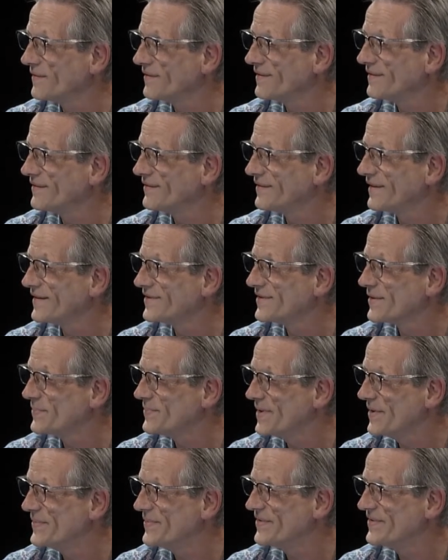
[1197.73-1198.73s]
We'll Let the vote.
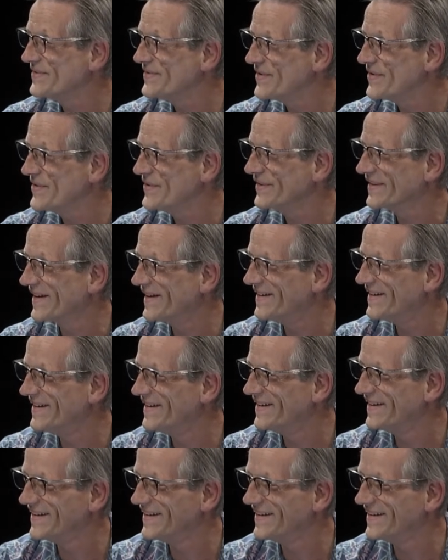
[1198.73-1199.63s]
people vote. Exactly.